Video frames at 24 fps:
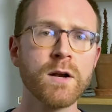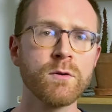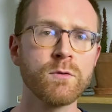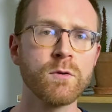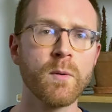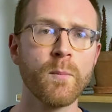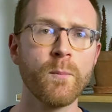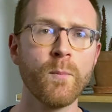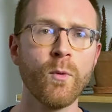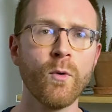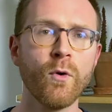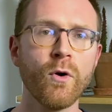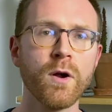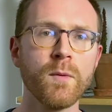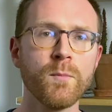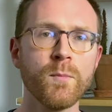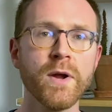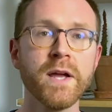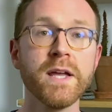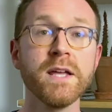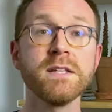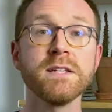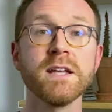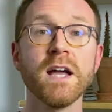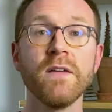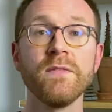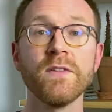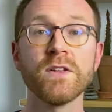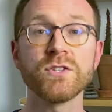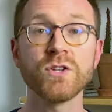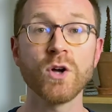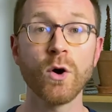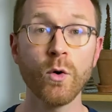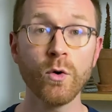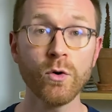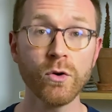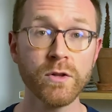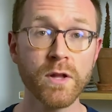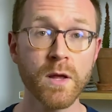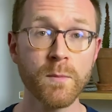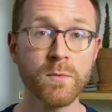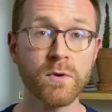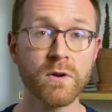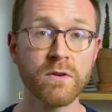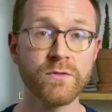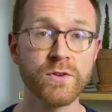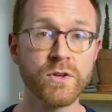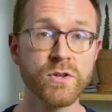a report breaking down the total
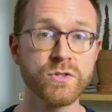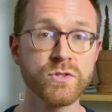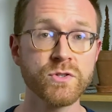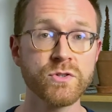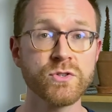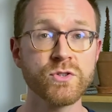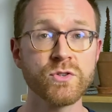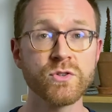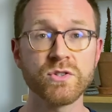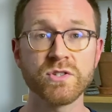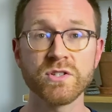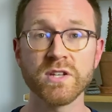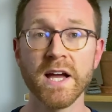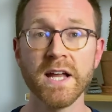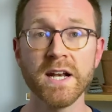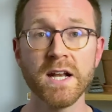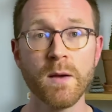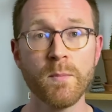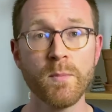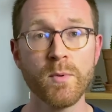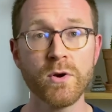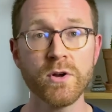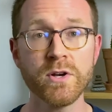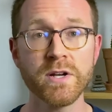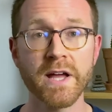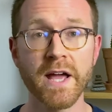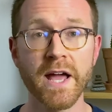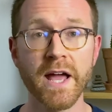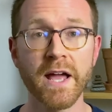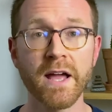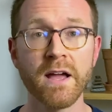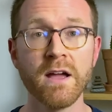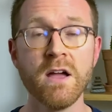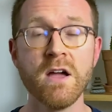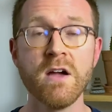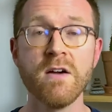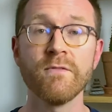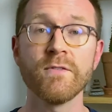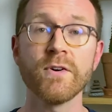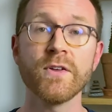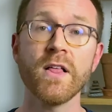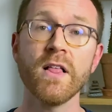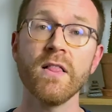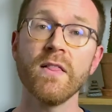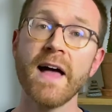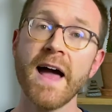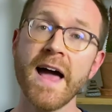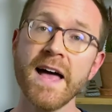number of users who signed up per day for the
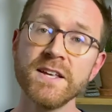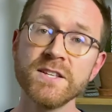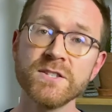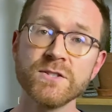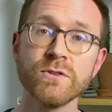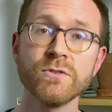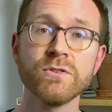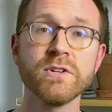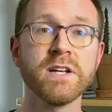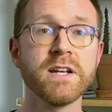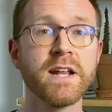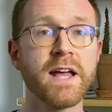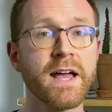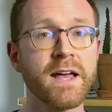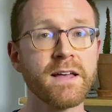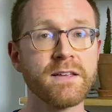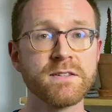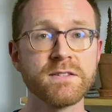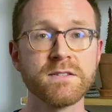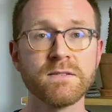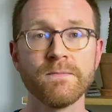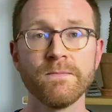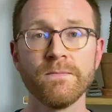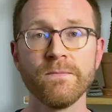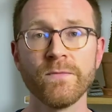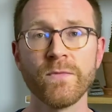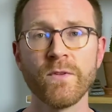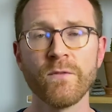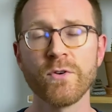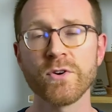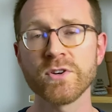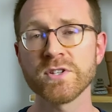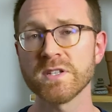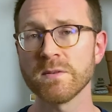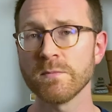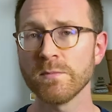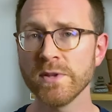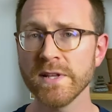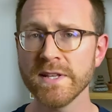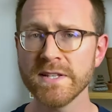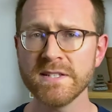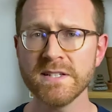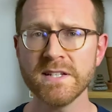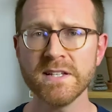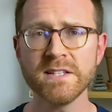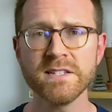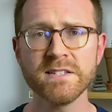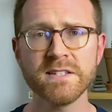last 30 days. For
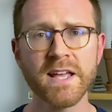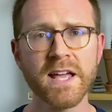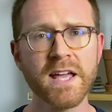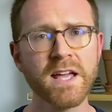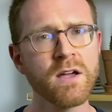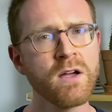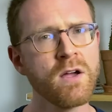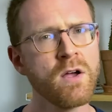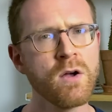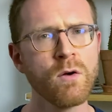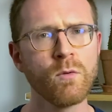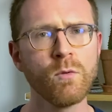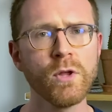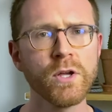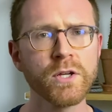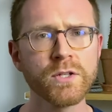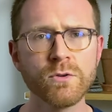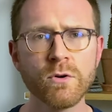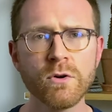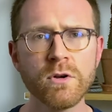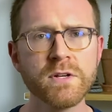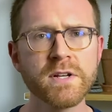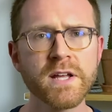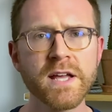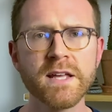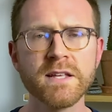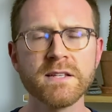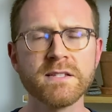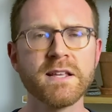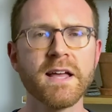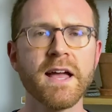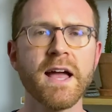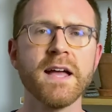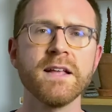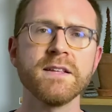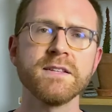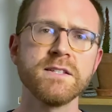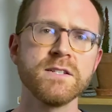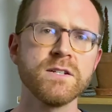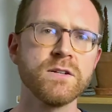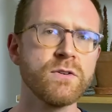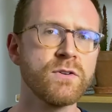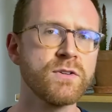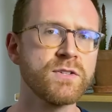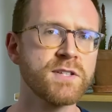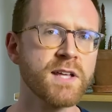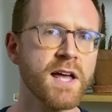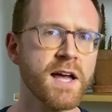simplicity's sake, we'll ignore days that have
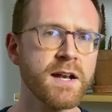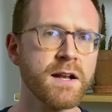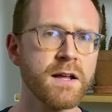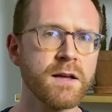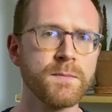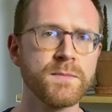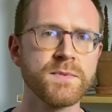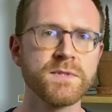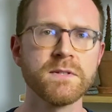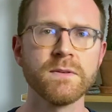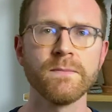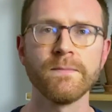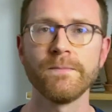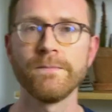0 signups.